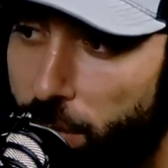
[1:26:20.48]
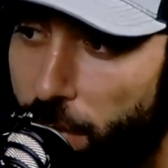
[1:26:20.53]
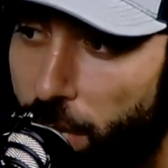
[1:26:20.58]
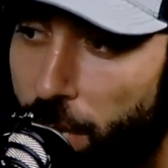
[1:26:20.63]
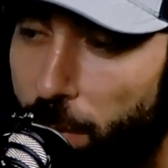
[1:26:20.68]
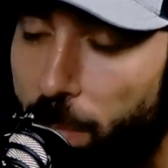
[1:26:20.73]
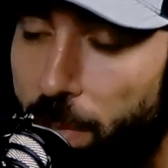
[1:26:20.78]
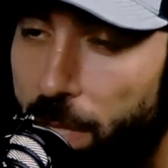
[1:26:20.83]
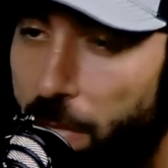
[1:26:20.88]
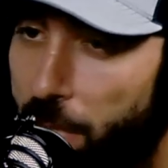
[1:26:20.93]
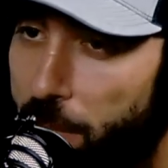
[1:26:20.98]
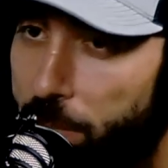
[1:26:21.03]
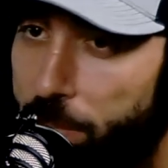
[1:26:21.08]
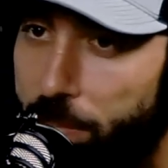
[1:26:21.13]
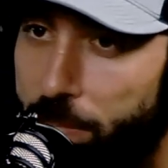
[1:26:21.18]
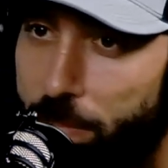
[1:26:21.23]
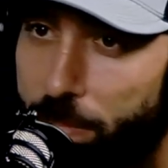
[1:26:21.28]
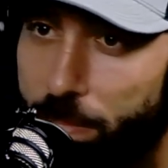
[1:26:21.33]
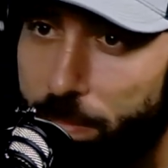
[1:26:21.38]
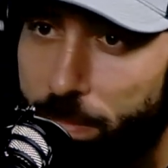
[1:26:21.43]
him, I said,
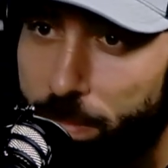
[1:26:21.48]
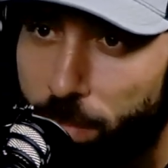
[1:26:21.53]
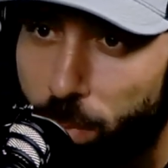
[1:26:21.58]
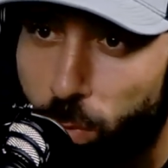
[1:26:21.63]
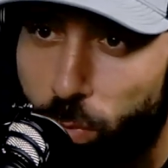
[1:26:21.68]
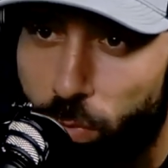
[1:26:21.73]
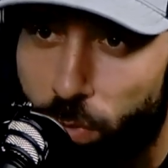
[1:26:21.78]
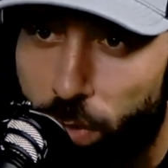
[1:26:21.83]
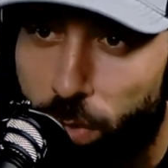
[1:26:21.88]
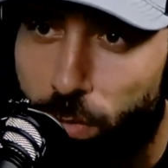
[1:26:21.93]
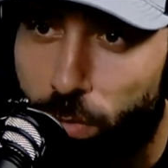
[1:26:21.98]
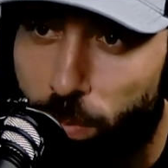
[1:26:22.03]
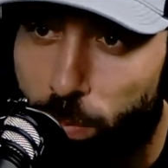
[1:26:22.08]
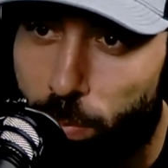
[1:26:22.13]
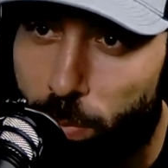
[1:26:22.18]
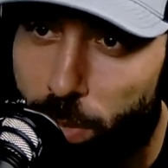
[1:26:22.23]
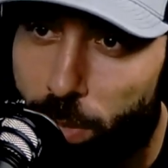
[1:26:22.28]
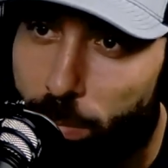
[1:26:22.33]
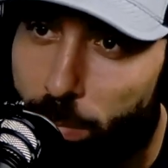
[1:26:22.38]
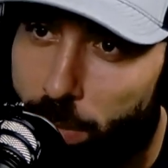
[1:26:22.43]
you think you're
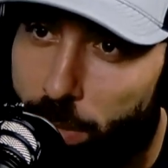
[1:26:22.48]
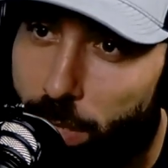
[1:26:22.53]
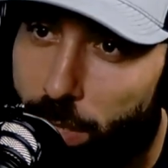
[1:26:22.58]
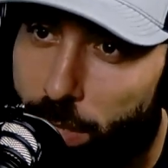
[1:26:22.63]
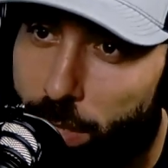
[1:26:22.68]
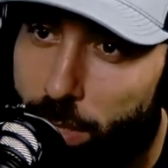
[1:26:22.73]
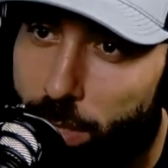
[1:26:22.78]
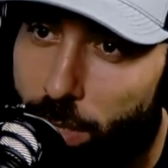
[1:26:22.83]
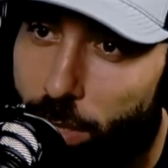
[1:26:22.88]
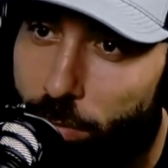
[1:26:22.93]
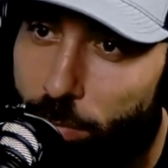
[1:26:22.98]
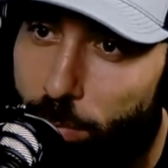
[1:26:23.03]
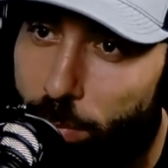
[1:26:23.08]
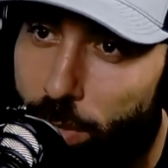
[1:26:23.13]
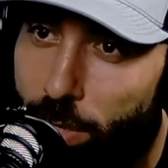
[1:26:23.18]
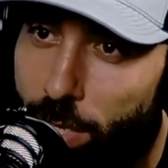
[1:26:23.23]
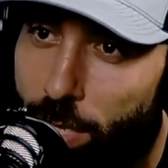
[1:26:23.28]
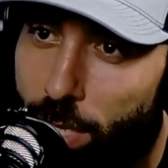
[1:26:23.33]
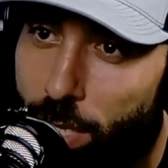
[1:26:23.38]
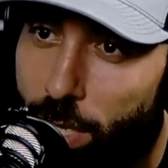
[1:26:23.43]
pretty mentally tough,
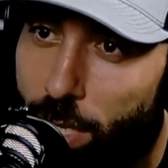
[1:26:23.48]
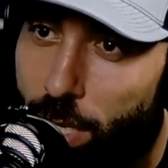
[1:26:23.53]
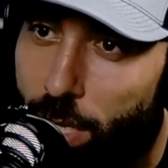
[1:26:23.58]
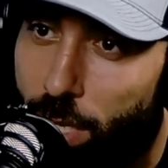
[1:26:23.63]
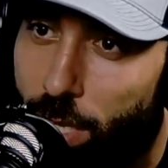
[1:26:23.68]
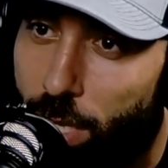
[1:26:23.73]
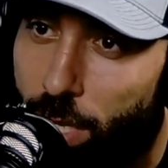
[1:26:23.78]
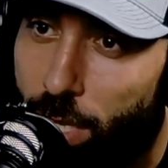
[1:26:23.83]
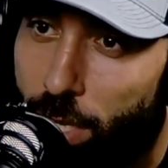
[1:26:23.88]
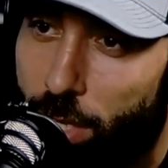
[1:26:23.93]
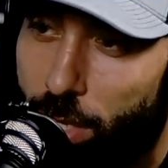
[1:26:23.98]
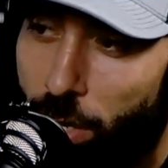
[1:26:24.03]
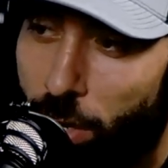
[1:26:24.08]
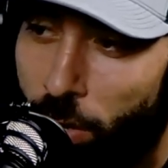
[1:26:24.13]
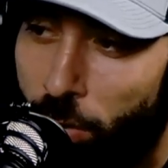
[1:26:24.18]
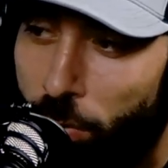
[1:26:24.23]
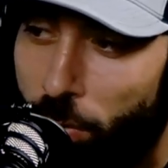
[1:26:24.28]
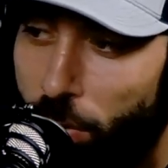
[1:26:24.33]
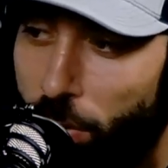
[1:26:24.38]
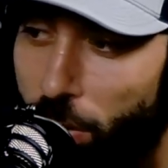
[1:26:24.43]
buddy, you
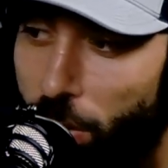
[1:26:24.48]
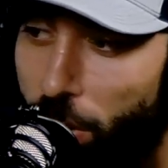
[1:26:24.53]
know.